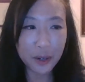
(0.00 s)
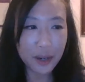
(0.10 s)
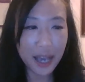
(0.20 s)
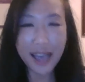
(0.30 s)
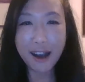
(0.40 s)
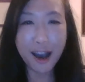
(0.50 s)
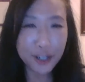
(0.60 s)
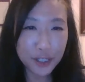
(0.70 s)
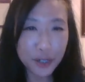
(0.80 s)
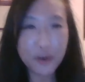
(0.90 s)
head
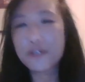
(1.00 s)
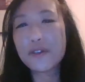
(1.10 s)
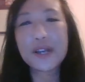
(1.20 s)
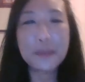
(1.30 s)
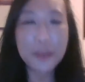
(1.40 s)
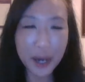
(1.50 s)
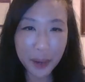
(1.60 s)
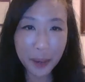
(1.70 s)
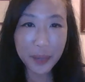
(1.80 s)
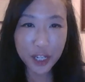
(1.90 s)
honcho or
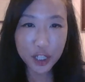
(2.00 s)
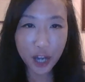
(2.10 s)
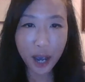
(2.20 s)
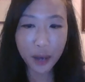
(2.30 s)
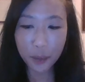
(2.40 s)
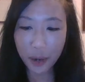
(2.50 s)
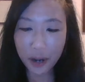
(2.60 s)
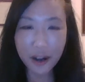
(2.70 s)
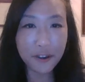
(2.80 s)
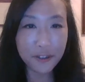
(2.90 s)
a big shot
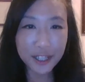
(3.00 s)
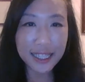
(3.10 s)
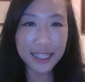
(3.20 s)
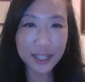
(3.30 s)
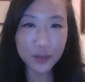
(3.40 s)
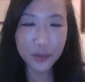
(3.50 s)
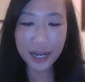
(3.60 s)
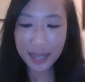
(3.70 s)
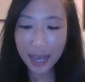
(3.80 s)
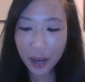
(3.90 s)
wherever he is
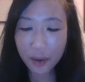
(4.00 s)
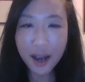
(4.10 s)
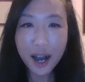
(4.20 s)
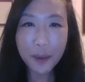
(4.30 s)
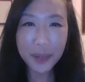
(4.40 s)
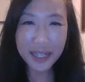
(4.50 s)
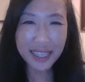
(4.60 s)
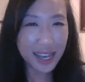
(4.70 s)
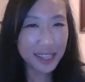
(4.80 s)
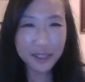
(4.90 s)
right now, but
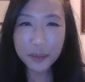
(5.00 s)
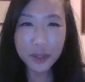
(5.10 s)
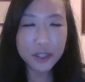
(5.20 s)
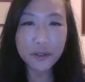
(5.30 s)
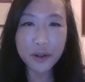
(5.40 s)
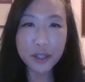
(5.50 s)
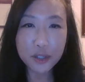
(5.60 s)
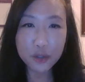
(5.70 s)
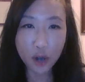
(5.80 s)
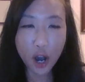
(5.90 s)
he hasn't built a very
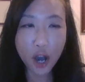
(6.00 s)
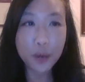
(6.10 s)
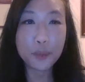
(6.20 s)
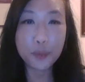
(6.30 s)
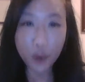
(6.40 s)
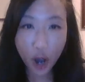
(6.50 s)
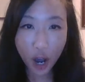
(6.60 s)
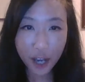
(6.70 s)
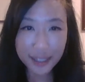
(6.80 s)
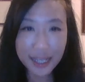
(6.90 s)
strong,
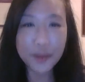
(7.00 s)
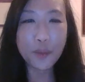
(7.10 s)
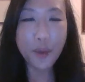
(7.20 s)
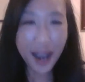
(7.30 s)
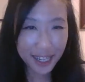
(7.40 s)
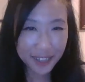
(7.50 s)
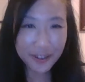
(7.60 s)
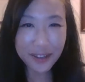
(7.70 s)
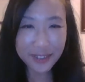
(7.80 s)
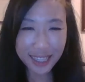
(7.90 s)
broad, and wide
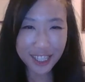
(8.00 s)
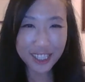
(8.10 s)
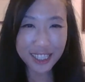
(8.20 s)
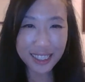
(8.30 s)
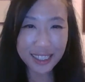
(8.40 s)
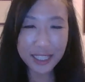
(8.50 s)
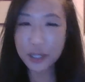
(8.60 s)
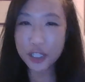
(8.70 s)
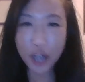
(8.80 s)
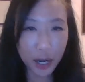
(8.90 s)
foundation.
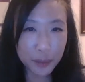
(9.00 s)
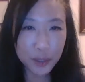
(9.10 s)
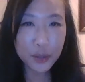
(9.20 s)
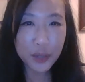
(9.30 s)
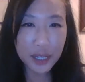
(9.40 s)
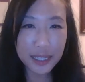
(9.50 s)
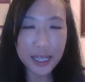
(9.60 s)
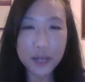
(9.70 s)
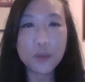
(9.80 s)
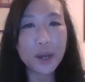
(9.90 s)
He shot up too
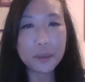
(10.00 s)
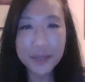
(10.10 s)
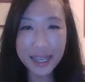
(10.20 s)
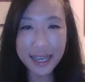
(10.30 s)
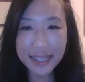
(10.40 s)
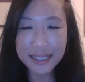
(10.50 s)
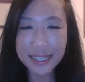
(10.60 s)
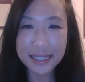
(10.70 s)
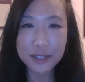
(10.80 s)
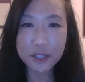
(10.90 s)
quickly in one place.
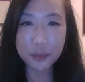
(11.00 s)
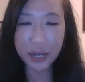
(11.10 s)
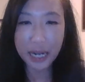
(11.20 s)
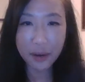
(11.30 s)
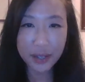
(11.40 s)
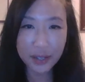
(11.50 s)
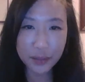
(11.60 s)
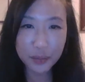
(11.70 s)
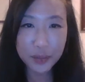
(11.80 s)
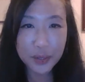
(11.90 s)
He didn't spread out
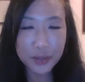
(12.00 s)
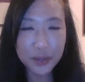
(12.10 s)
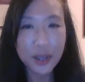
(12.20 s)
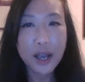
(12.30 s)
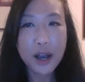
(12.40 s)
his roots,